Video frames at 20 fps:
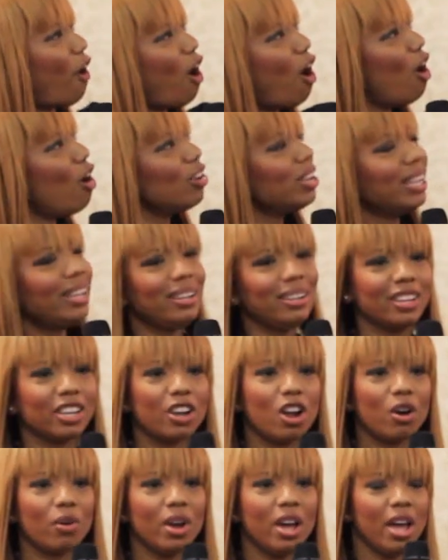falling,
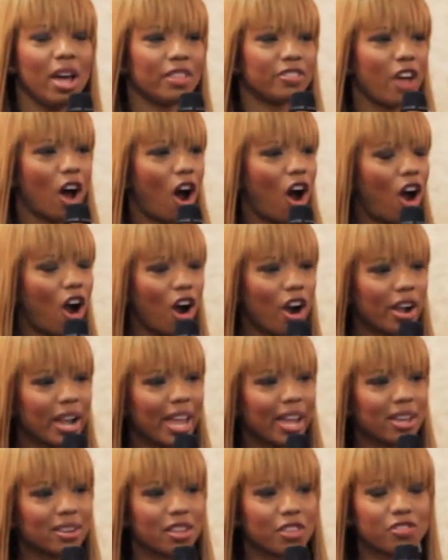you know, the
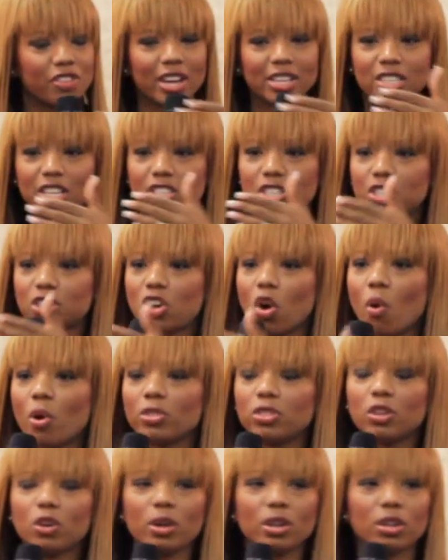heartache and the things that she's
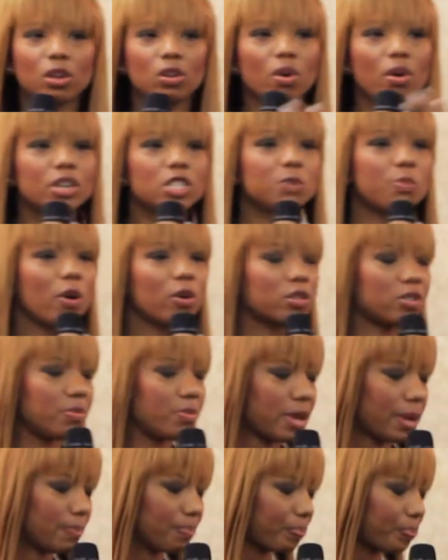going through. And the Lord spoke
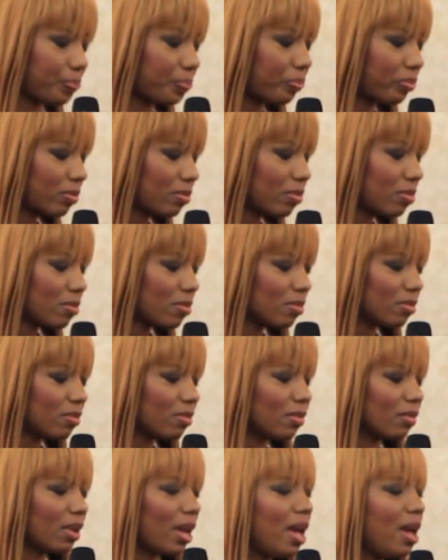to me
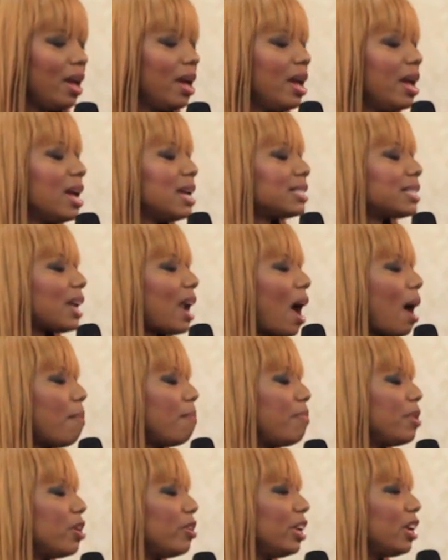and said,
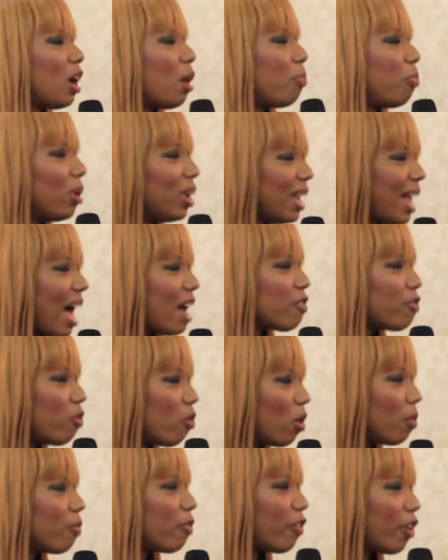I'm building a
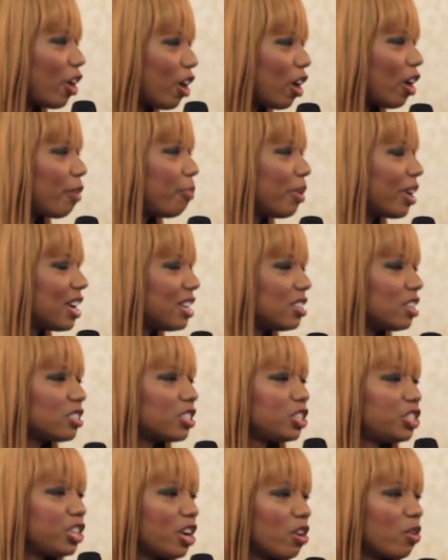platform for her, because
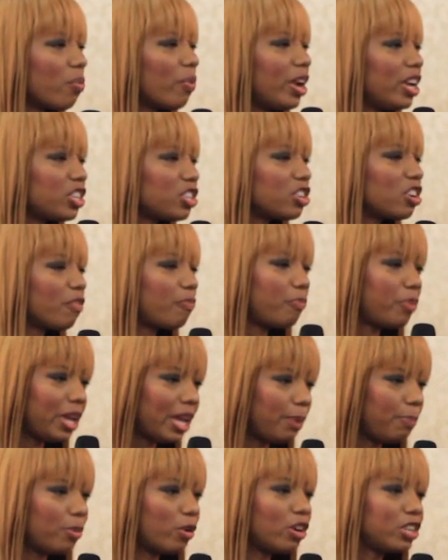there's a generation of
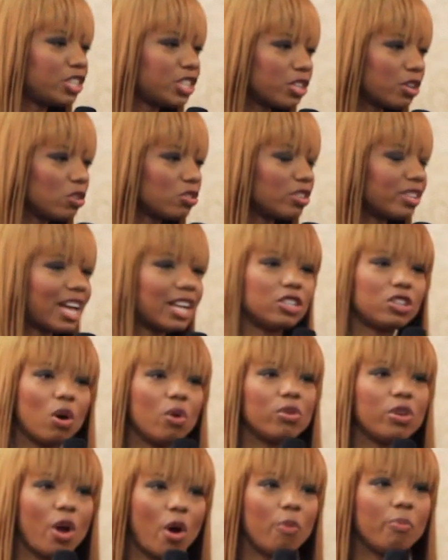people and children that
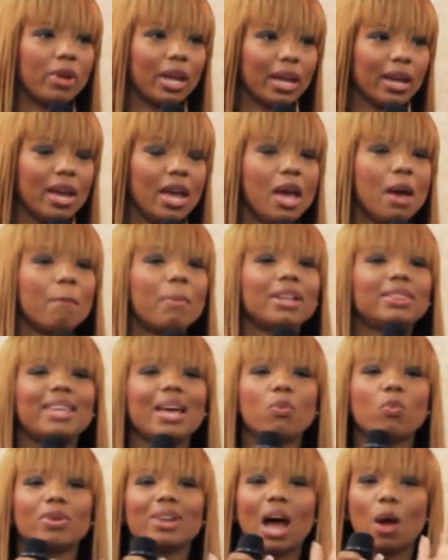don't know me, but
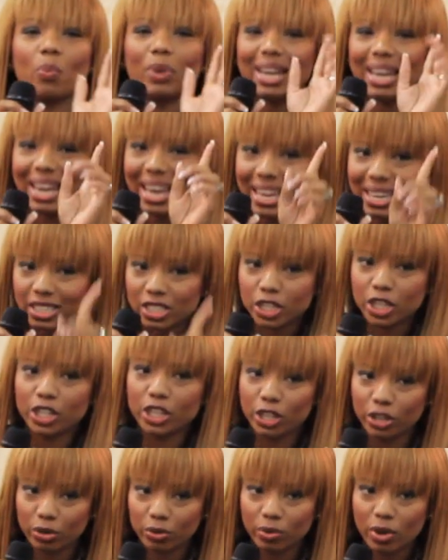they will not relate to
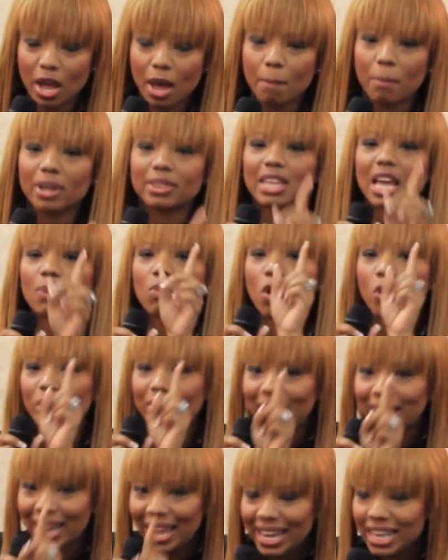you, but they will
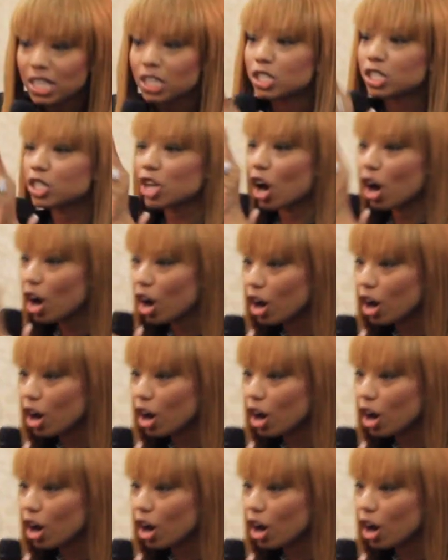relate to